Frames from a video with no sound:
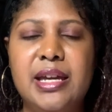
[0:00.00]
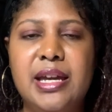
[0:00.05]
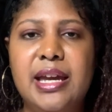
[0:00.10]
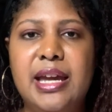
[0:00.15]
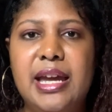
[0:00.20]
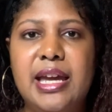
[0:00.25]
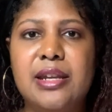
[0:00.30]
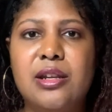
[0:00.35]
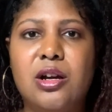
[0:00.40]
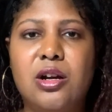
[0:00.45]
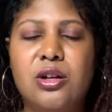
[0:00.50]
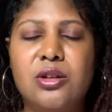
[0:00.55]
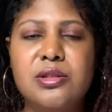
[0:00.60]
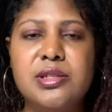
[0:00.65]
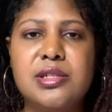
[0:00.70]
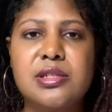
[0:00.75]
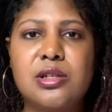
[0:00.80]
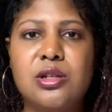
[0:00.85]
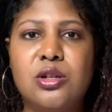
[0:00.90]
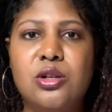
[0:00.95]
And
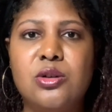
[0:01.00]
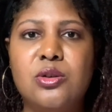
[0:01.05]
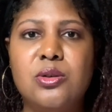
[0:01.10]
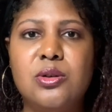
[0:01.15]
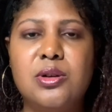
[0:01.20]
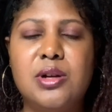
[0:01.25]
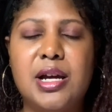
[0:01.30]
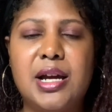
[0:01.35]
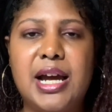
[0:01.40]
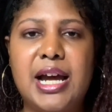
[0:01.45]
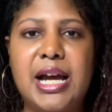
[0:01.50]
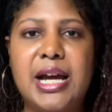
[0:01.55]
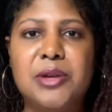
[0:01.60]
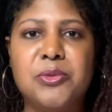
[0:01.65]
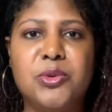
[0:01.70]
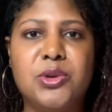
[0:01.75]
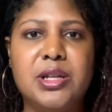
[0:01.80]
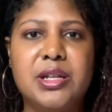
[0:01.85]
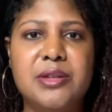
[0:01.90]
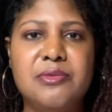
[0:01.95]
also, I
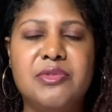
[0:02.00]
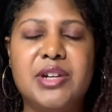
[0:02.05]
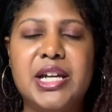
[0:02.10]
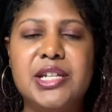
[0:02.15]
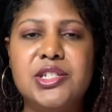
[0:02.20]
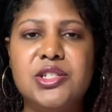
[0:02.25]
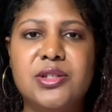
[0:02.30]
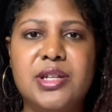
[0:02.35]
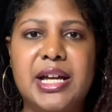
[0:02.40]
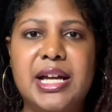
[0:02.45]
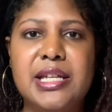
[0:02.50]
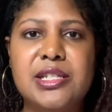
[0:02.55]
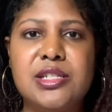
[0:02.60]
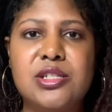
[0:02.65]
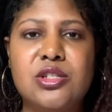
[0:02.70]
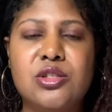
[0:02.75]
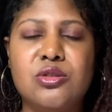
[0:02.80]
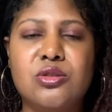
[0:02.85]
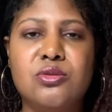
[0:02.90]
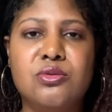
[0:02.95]
want to invite you
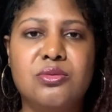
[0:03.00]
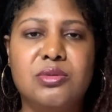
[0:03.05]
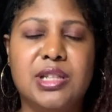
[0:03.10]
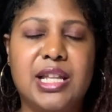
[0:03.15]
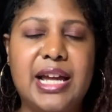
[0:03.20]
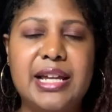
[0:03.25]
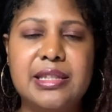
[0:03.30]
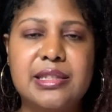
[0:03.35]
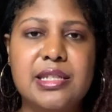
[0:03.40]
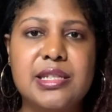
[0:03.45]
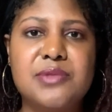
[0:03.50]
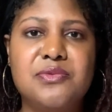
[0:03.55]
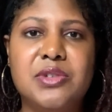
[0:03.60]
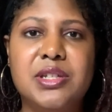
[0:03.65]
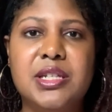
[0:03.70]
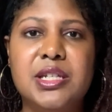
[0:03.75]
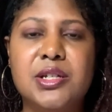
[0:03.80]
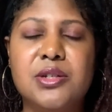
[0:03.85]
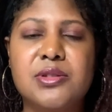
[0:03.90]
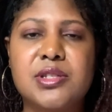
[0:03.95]
guys to like this
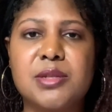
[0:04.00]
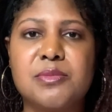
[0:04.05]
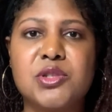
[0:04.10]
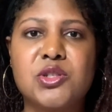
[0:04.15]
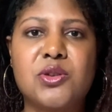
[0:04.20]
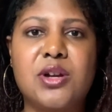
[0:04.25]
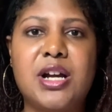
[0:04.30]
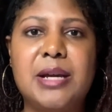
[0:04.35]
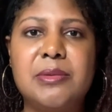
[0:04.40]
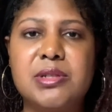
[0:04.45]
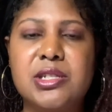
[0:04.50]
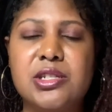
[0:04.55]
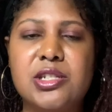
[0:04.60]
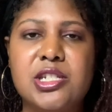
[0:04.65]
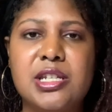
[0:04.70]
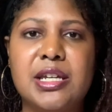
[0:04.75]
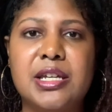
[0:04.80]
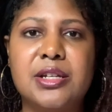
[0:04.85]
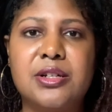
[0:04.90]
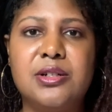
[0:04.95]
video, subscribe to the
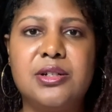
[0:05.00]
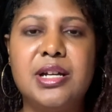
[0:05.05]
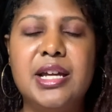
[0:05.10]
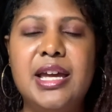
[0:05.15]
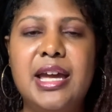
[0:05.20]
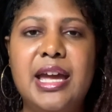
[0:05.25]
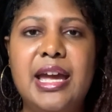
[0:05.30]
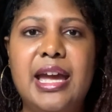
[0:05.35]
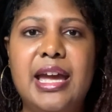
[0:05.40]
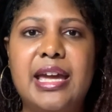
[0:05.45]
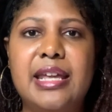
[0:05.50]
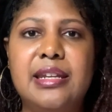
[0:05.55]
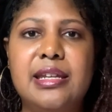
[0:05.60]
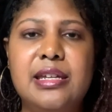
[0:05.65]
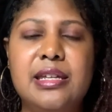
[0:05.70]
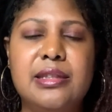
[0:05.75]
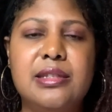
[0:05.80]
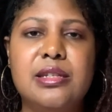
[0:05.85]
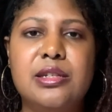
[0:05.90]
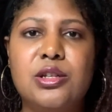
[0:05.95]
channel, and
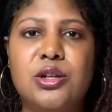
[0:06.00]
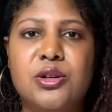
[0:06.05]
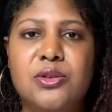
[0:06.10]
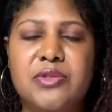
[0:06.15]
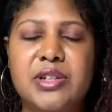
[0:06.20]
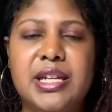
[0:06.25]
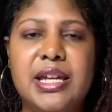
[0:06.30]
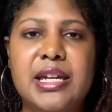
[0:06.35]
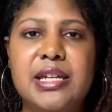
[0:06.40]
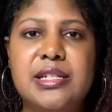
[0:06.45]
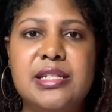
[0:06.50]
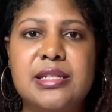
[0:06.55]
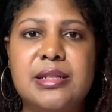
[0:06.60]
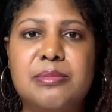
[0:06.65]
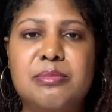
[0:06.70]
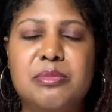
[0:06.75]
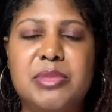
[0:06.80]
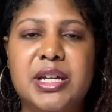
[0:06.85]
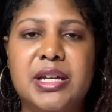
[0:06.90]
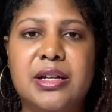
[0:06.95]
hit the
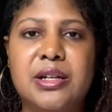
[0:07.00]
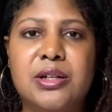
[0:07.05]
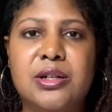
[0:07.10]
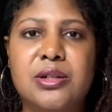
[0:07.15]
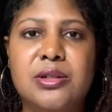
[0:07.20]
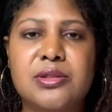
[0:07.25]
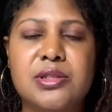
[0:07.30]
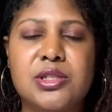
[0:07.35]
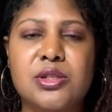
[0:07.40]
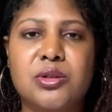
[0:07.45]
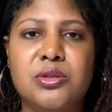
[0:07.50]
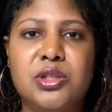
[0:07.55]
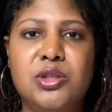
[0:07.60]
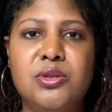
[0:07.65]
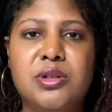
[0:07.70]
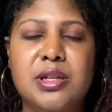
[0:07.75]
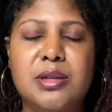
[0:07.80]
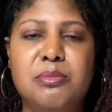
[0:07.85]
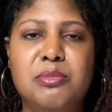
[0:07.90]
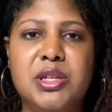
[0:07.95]
notification bell so you
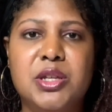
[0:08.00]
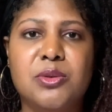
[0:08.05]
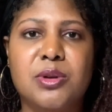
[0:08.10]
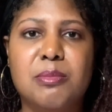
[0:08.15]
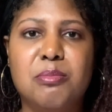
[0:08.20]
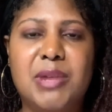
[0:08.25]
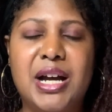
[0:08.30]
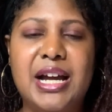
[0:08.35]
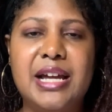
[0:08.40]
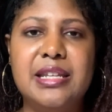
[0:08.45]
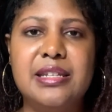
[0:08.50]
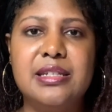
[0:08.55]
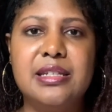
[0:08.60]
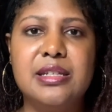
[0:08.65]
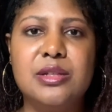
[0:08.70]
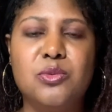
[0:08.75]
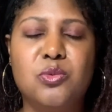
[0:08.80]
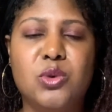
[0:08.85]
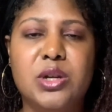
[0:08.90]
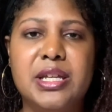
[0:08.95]
can be
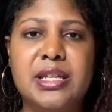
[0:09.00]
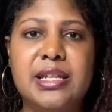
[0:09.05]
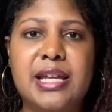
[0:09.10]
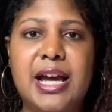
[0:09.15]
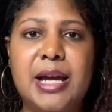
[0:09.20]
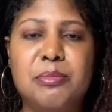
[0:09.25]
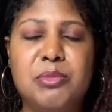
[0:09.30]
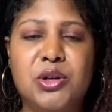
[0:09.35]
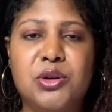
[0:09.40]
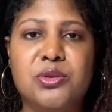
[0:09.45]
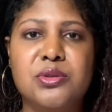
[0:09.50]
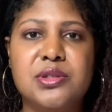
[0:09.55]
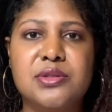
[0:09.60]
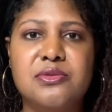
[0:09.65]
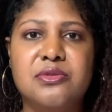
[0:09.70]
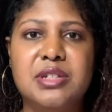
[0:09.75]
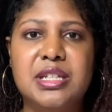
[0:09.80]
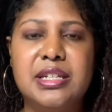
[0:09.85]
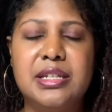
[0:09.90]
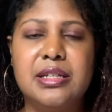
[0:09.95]
reminded when I post
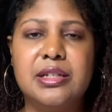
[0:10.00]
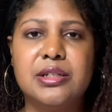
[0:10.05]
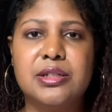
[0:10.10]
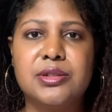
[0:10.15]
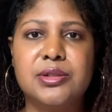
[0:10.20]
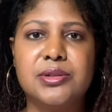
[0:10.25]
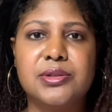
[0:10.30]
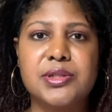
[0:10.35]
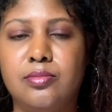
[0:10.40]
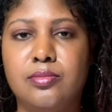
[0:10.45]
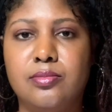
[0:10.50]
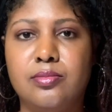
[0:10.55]
videos.